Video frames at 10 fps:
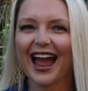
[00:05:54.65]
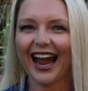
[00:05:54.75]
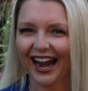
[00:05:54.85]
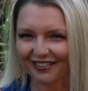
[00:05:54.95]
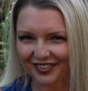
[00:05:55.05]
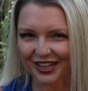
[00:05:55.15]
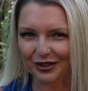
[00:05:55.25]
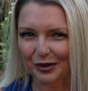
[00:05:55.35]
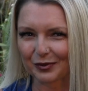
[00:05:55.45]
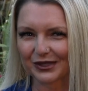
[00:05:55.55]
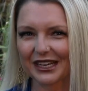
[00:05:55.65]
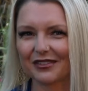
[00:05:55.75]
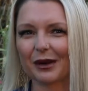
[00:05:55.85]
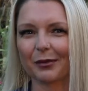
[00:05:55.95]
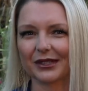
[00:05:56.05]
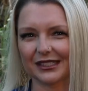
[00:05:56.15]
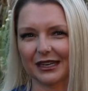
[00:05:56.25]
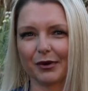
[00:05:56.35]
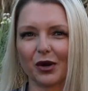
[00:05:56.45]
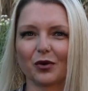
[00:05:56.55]
Half of the group was given a
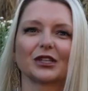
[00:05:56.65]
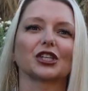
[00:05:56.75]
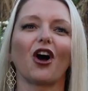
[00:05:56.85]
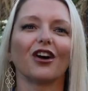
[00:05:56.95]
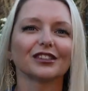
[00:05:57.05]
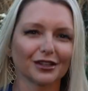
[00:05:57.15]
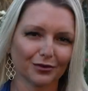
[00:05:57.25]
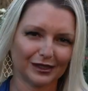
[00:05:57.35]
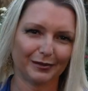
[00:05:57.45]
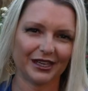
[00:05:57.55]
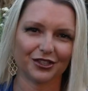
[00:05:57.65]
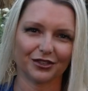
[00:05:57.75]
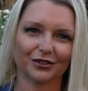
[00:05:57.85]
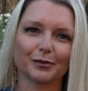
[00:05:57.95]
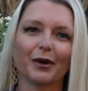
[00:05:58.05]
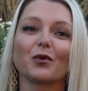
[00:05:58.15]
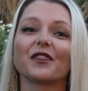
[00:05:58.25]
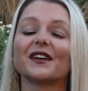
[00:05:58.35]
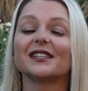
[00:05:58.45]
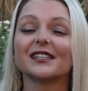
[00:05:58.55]
placebo, which also was beet juice, but
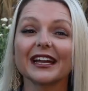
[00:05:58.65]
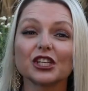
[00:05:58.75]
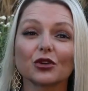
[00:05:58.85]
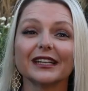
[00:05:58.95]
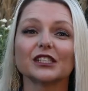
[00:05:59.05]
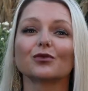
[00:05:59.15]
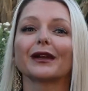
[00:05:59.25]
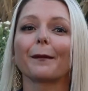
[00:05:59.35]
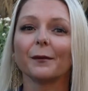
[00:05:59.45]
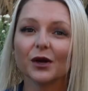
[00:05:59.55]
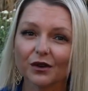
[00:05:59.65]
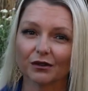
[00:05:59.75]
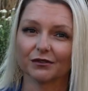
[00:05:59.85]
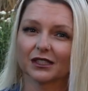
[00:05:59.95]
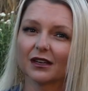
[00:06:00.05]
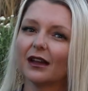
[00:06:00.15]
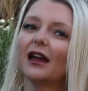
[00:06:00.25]
with the nitrates removed,